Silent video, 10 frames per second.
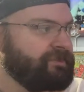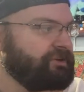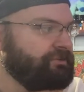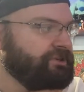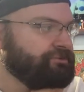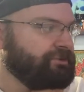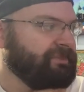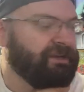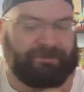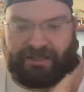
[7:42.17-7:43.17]
Which will
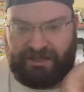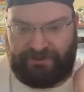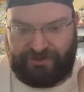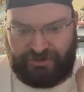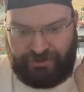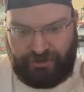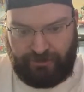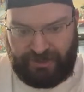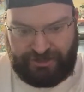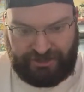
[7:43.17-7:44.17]
make my life
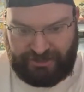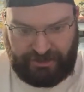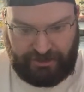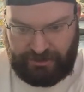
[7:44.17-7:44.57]
so much easier.